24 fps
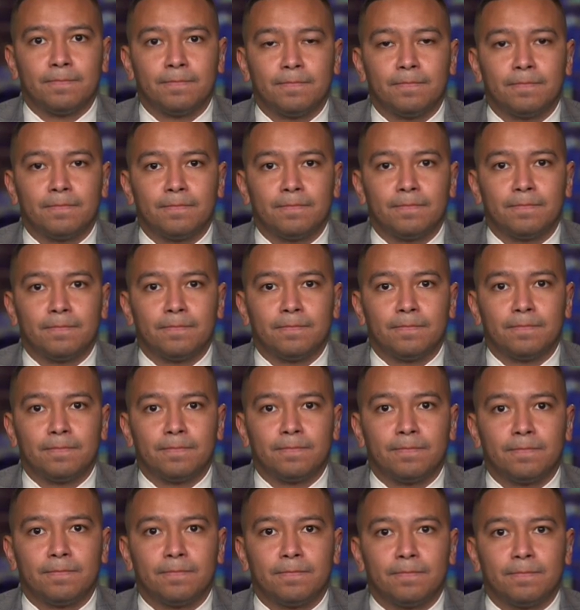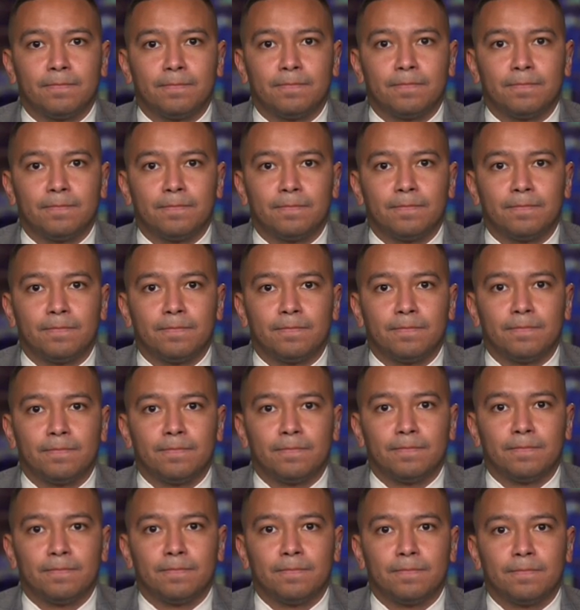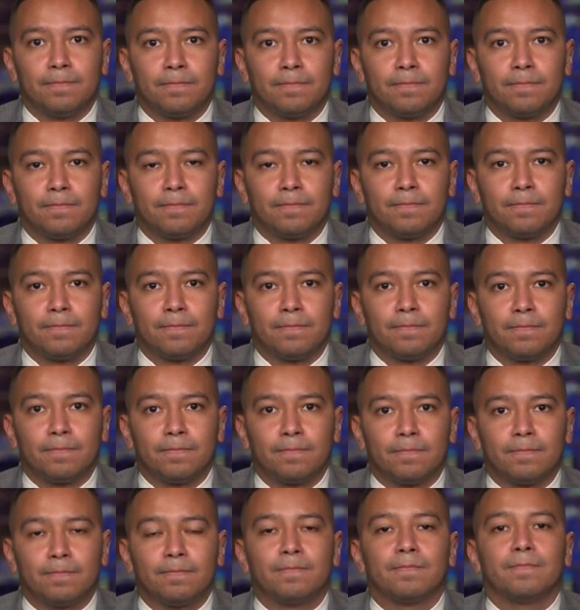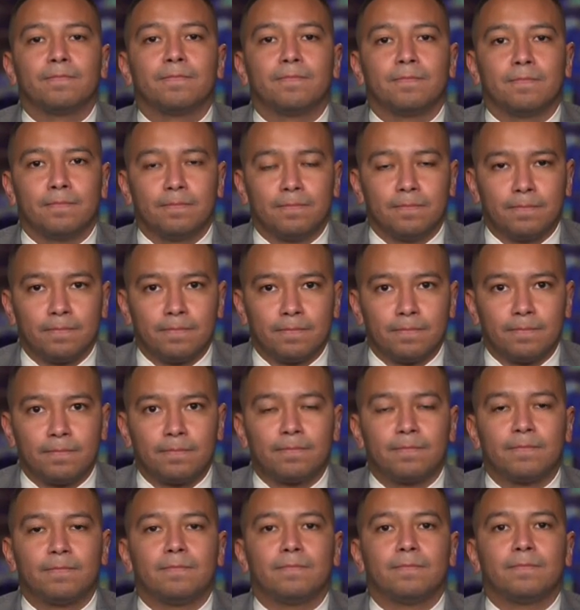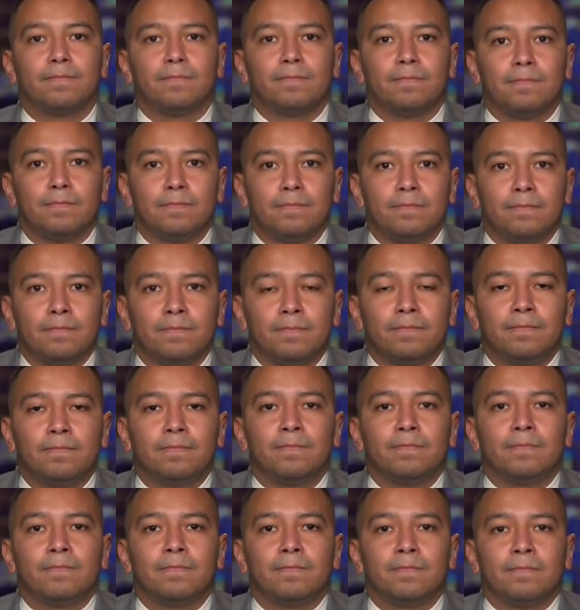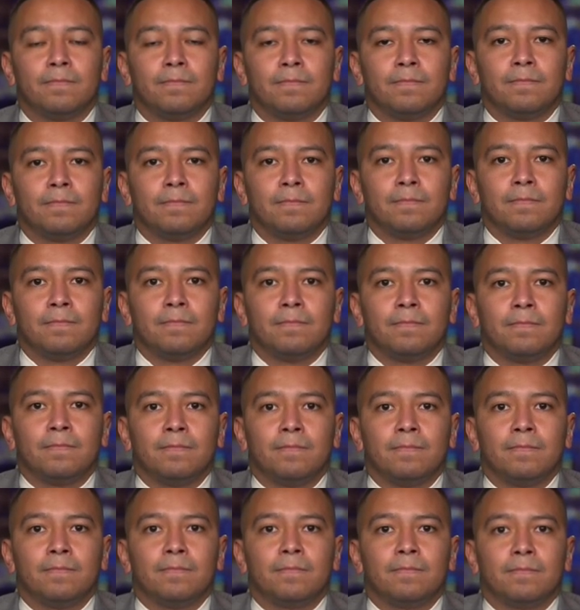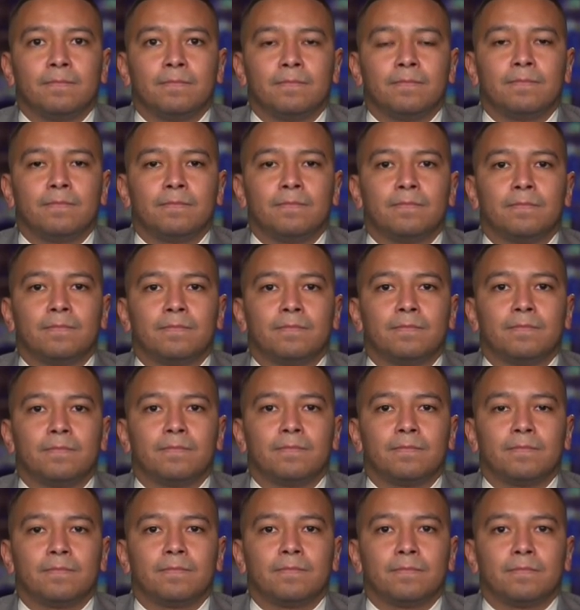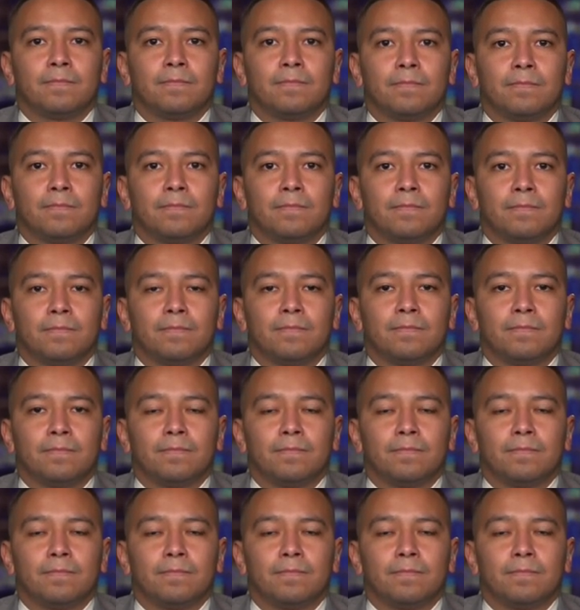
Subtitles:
(not speaking)